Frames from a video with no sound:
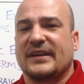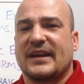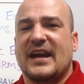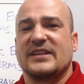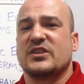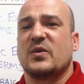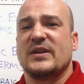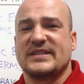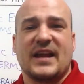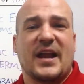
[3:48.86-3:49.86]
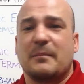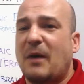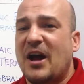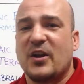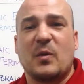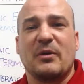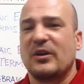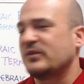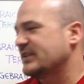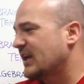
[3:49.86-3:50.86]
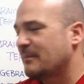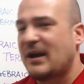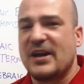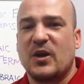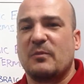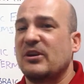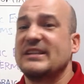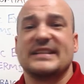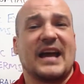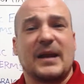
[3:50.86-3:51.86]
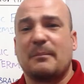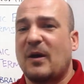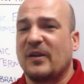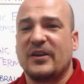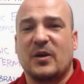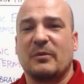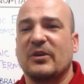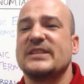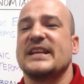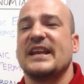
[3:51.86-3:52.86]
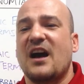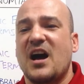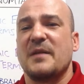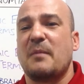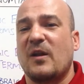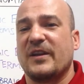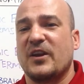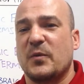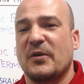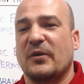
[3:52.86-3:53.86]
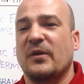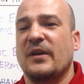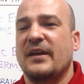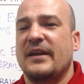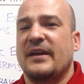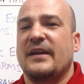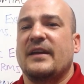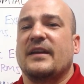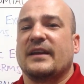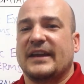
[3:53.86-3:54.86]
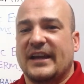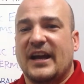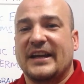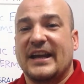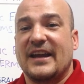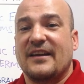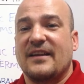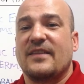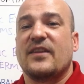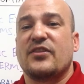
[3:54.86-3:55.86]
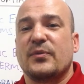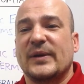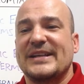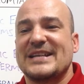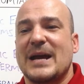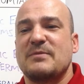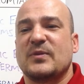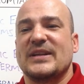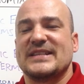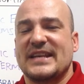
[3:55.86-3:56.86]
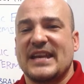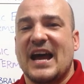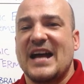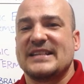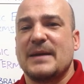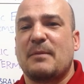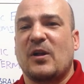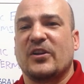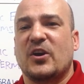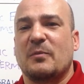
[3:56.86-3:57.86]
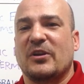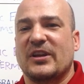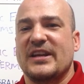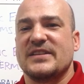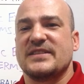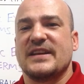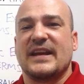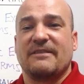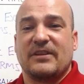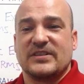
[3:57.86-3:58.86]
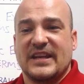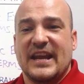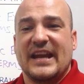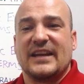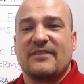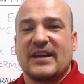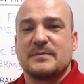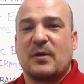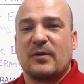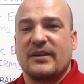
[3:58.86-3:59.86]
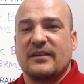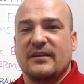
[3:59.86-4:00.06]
Okay, so it's not a monomial, it's not a binomial, it's not a polynomial, it's a non-polynomial. Again, the three times when it's not a polynomial is if there's a negative exponent,